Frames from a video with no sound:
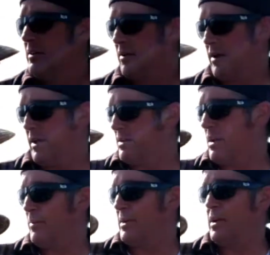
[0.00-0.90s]
or
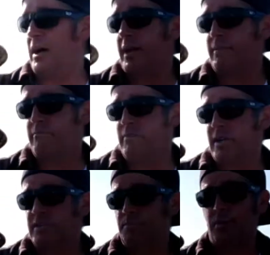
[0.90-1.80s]
incoming tide
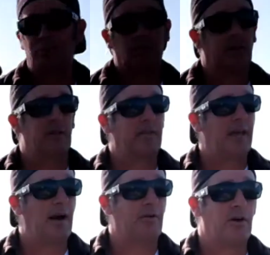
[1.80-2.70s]
as opposed to
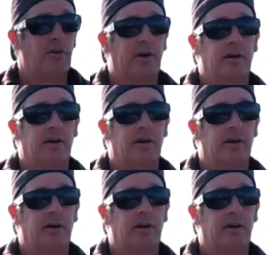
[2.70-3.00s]
the outgoing.